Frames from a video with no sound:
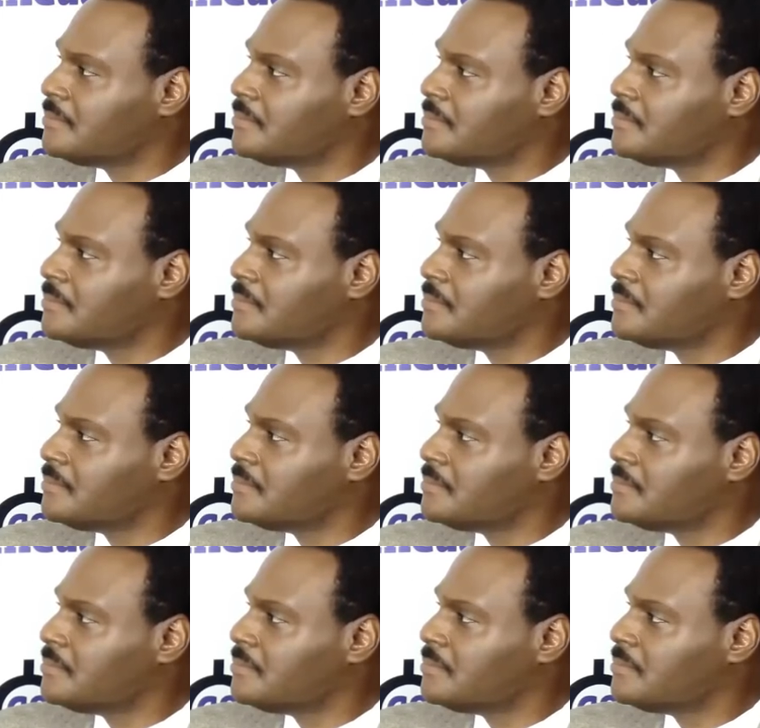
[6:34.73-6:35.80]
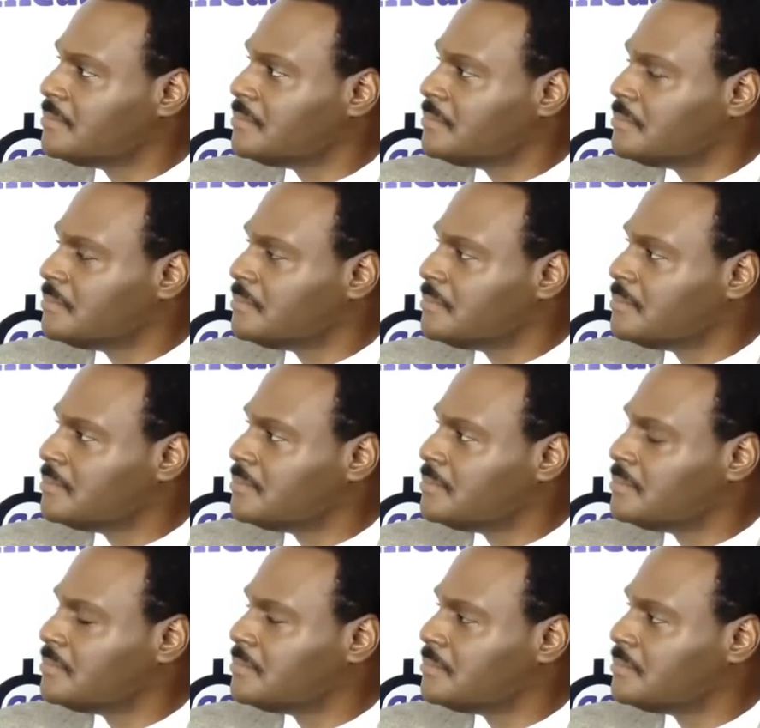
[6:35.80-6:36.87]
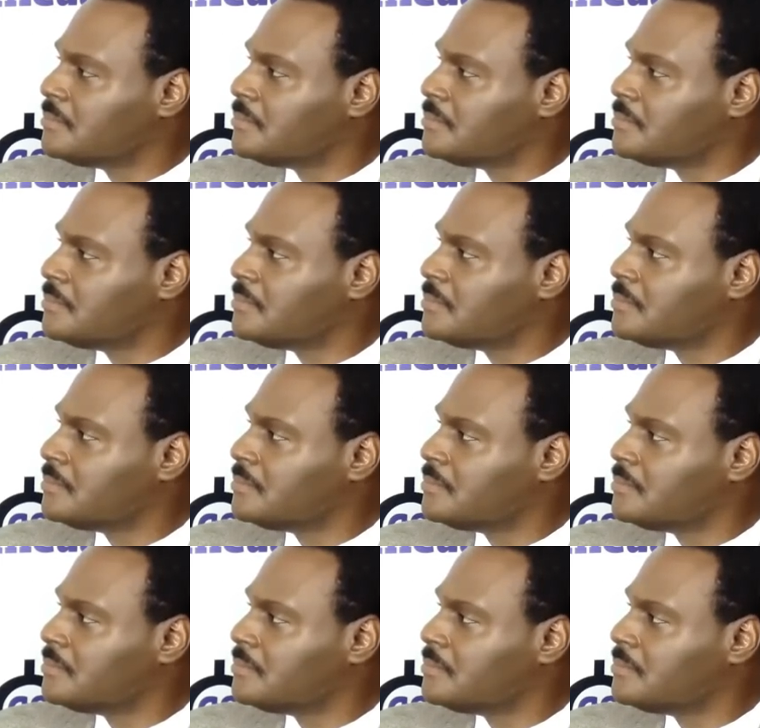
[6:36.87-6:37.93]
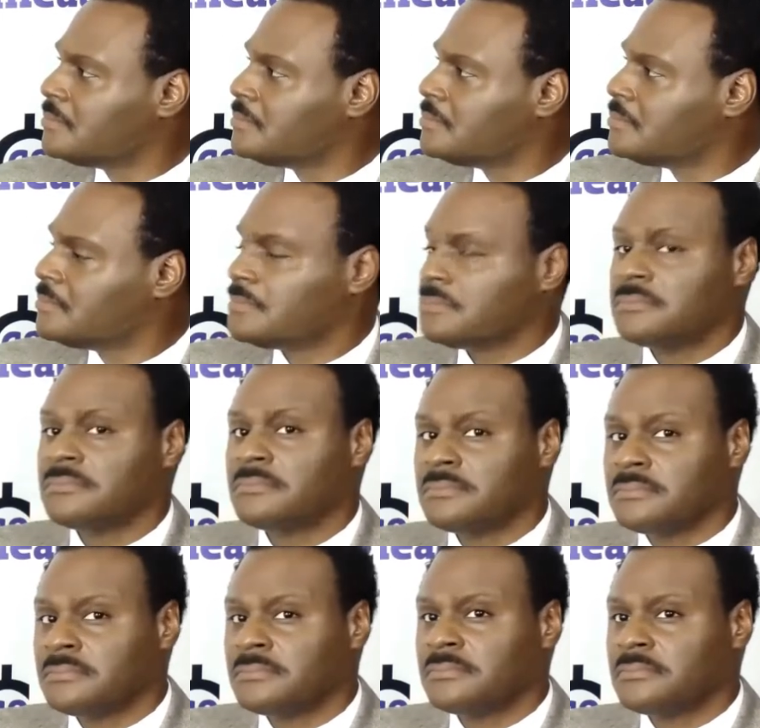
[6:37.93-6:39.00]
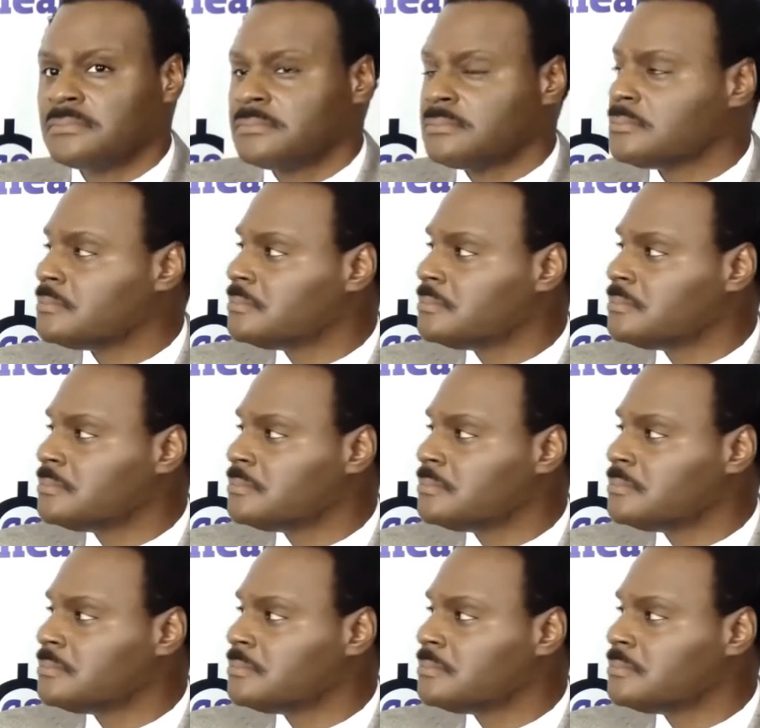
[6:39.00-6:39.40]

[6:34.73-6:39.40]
(silent)